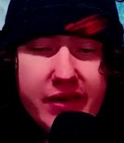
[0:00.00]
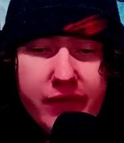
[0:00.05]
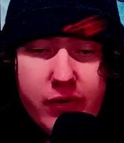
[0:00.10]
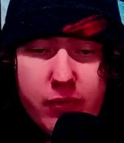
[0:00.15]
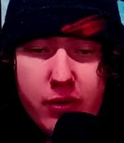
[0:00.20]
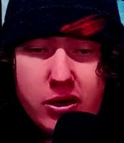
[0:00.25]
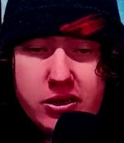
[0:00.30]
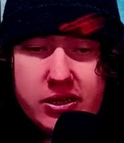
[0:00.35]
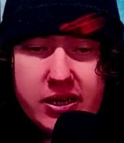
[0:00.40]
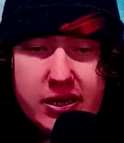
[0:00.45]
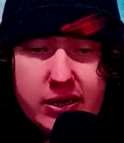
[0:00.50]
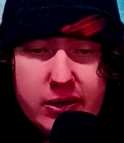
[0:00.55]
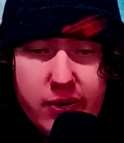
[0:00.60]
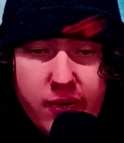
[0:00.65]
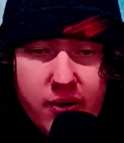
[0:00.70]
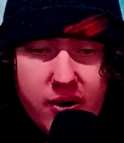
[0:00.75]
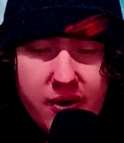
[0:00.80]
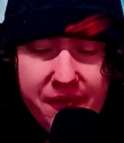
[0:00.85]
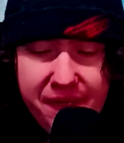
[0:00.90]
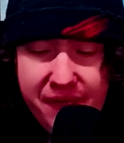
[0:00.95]
He never worked
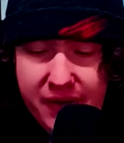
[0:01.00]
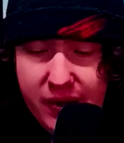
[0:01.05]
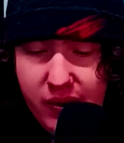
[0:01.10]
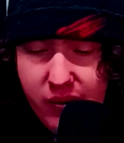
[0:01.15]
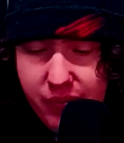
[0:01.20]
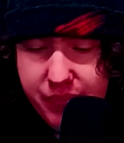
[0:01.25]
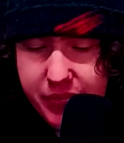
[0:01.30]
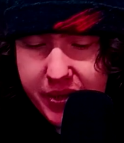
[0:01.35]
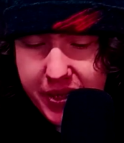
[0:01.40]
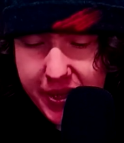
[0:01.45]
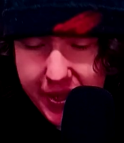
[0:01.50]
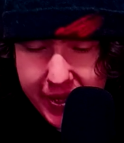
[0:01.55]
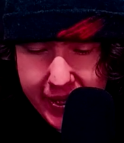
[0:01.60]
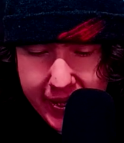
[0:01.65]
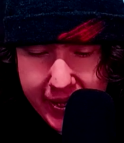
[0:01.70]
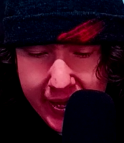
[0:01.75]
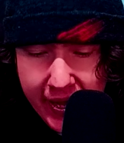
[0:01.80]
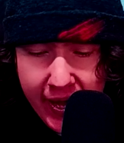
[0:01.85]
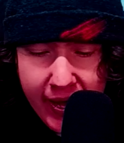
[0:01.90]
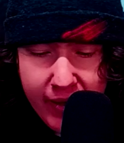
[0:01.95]
on a horror film.
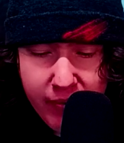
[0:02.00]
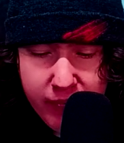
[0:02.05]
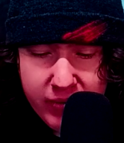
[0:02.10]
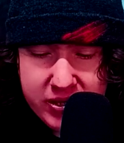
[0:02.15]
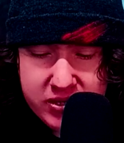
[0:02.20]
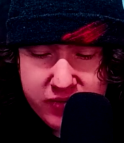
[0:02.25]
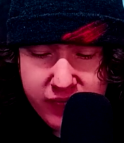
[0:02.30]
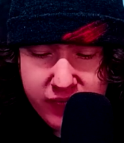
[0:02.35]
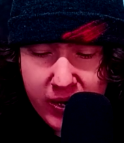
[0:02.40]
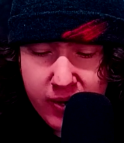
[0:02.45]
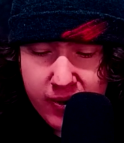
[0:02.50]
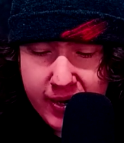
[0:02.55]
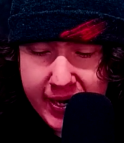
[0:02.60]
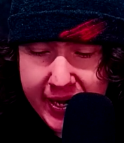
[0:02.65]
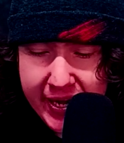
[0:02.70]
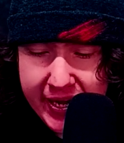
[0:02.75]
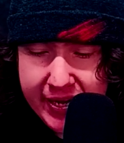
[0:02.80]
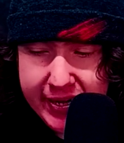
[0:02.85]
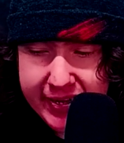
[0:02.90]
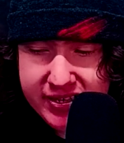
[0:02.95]
He was
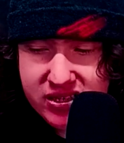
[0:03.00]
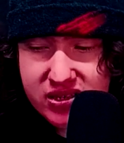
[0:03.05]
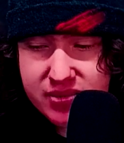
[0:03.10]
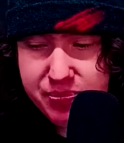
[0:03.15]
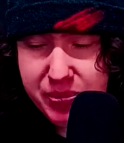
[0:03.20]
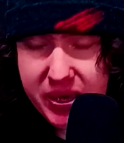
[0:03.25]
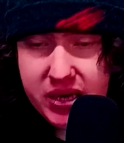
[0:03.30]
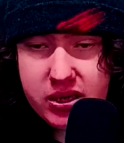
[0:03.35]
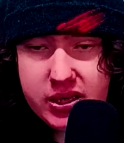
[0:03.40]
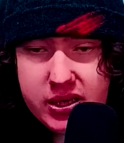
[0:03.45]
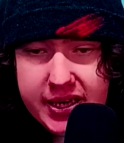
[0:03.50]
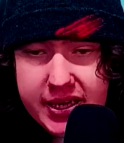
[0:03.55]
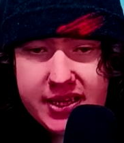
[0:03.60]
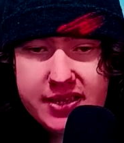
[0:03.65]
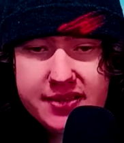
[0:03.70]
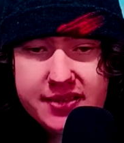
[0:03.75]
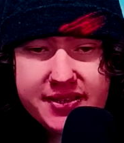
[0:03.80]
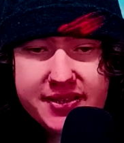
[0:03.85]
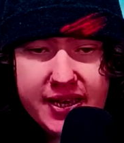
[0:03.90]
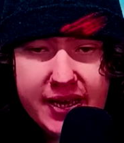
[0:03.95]
very
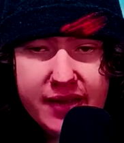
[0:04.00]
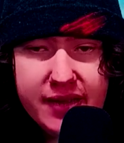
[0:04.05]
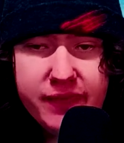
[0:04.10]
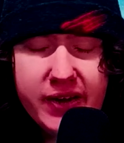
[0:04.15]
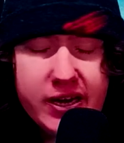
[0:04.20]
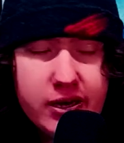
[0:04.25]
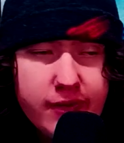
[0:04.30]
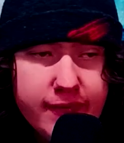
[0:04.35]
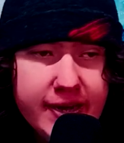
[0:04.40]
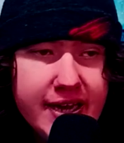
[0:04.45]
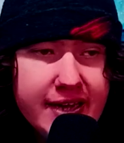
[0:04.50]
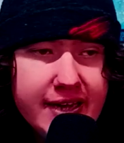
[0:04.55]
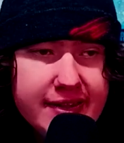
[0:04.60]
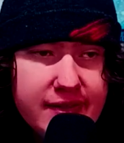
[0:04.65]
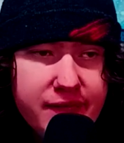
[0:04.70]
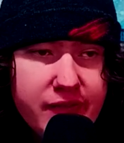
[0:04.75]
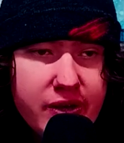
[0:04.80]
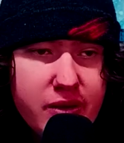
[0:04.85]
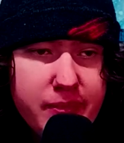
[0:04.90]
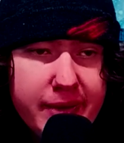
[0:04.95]
inexperienced. In fact, a
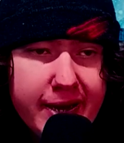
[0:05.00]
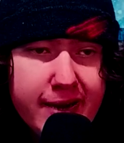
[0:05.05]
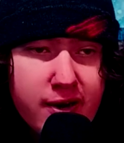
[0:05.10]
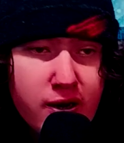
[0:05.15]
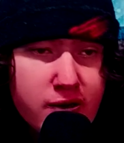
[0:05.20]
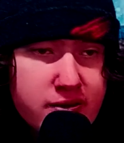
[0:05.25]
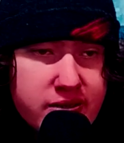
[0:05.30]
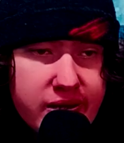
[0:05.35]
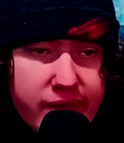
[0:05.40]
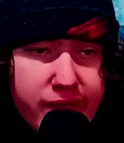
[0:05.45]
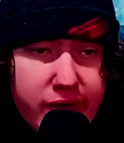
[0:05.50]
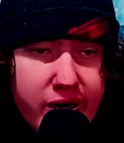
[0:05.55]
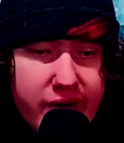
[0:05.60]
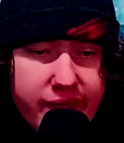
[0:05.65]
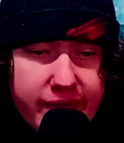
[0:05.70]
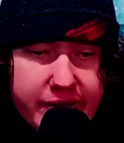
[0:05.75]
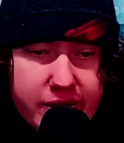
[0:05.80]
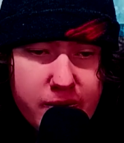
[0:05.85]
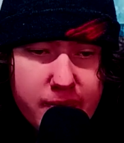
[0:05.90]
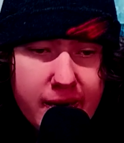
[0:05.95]
lot of the filmmakers
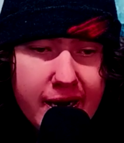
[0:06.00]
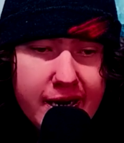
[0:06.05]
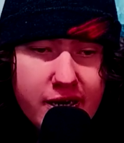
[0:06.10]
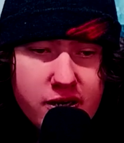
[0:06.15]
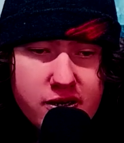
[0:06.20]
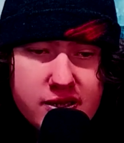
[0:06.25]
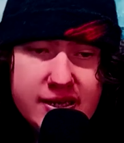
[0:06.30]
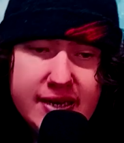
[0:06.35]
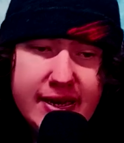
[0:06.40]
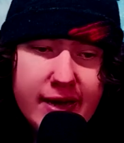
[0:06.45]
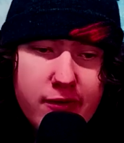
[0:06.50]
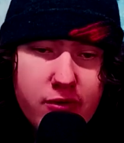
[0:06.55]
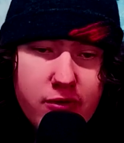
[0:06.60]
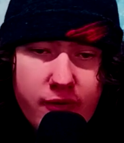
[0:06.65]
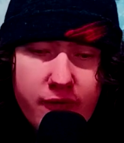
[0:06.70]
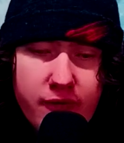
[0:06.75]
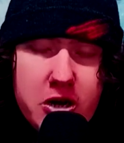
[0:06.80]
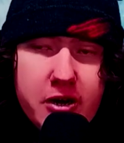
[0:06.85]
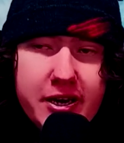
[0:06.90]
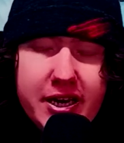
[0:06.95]
involved, like the writers and
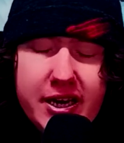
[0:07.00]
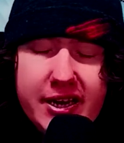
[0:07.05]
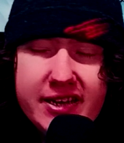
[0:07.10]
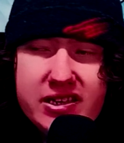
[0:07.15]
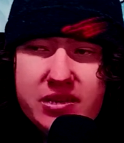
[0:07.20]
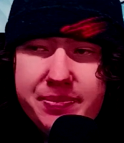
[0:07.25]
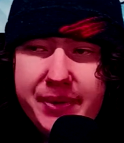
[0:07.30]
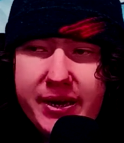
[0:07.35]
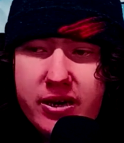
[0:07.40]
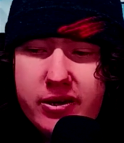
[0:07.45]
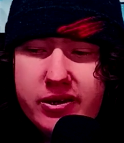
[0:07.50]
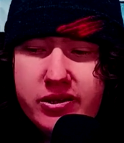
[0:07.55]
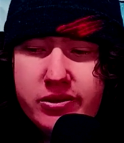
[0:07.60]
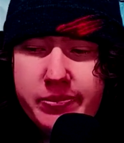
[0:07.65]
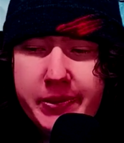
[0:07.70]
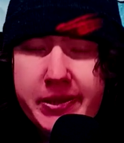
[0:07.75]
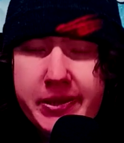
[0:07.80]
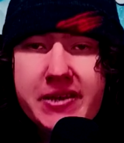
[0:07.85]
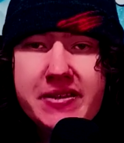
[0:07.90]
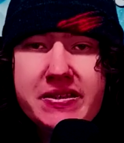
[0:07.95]
that, were very
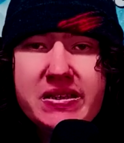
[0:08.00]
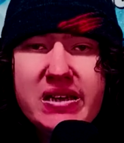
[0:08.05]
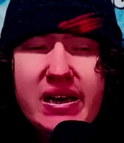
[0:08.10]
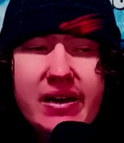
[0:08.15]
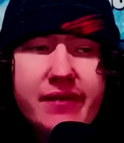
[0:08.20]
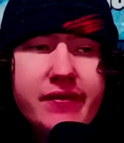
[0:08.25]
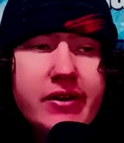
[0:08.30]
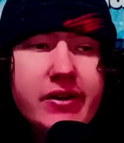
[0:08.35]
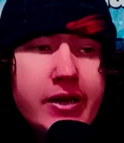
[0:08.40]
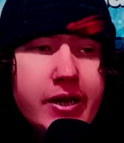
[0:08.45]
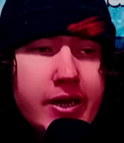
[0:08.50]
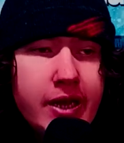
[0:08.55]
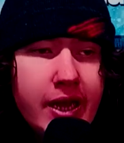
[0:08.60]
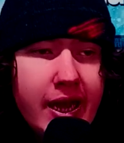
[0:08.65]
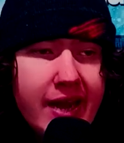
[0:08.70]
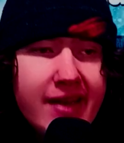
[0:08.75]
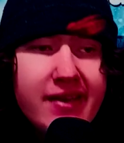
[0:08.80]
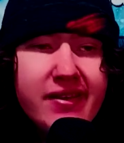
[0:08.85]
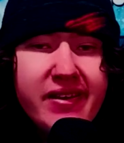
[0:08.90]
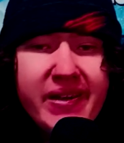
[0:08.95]
inexperienced with this stuff.
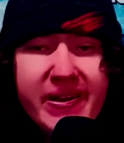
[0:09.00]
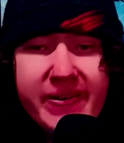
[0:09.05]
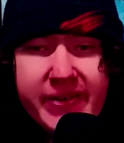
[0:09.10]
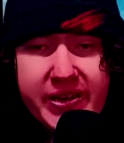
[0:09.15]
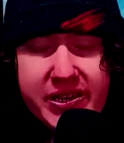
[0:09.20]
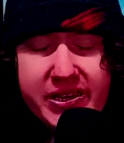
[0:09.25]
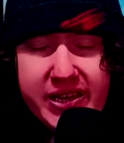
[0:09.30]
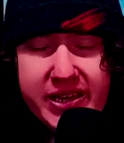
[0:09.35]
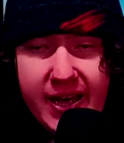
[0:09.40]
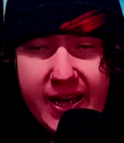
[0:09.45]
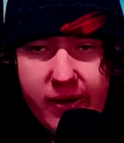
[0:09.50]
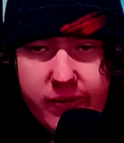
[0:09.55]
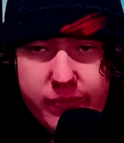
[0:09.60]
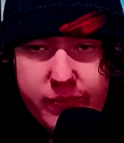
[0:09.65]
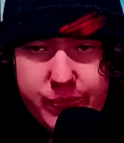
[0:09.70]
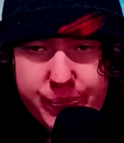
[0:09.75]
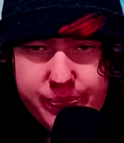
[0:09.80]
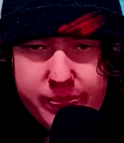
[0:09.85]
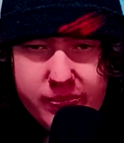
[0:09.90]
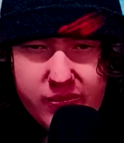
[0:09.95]
And you could
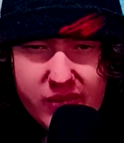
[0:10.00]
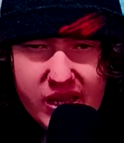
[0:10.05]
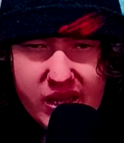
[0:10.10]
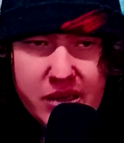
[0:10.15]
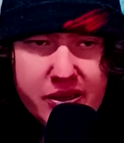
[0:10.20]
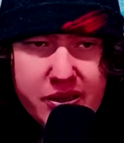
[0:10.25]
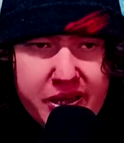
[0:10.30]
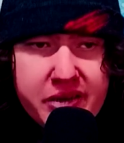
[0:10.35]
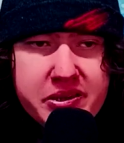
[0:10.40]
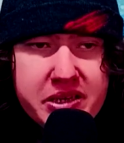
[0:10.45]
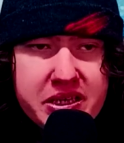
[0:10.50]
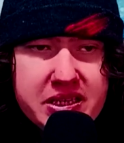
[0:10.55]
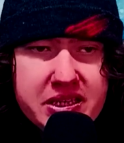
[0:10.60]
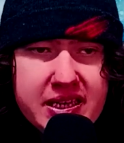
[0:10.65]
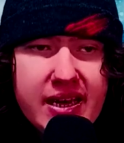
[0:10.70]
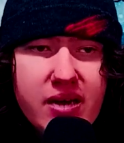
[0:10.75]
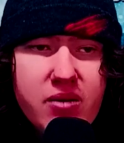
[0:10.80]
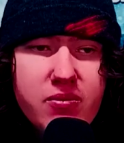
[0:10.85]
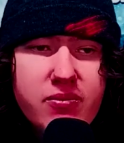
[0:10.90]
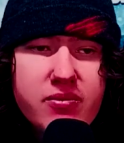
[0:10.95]
tell. You
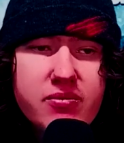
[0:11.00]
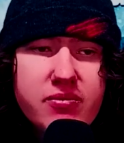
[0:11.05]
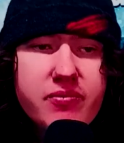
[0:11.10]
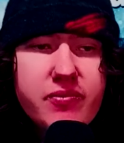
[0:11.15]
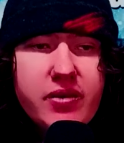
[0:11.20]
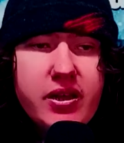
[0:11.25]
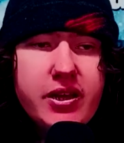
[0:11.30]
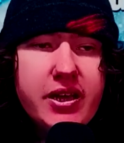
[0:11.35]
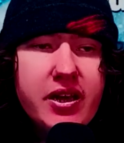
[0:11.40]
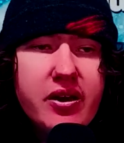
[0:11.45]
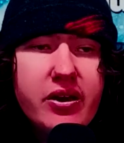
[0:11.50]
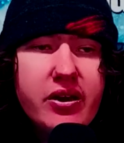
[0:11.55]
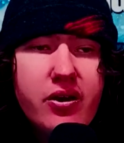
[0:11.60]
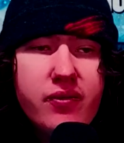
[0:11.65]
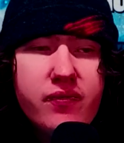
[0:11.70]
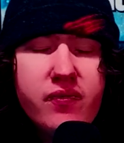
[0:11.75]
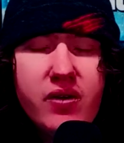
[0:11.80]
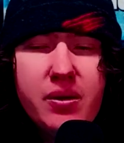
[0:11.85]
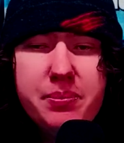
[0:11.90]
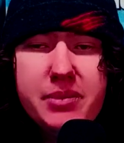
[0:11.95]
could tell,
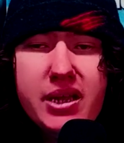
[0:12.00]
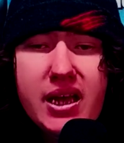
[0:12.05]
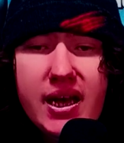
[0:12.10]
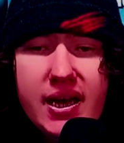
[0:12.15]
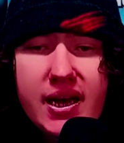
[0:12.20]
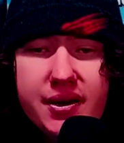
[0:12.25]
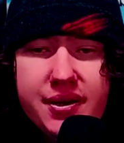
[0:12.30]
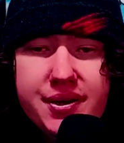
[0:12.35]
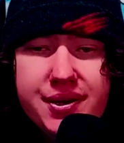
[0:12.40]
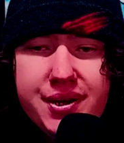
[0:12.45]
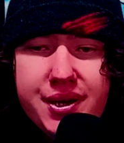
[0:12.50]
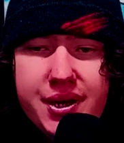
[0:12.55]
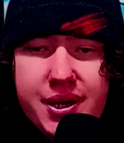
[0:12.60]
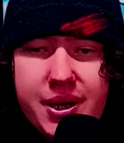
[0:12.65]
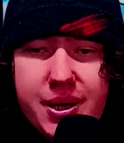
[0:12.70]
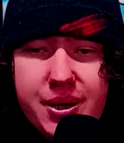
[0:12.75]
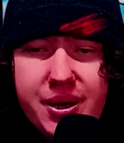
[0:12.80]
from that.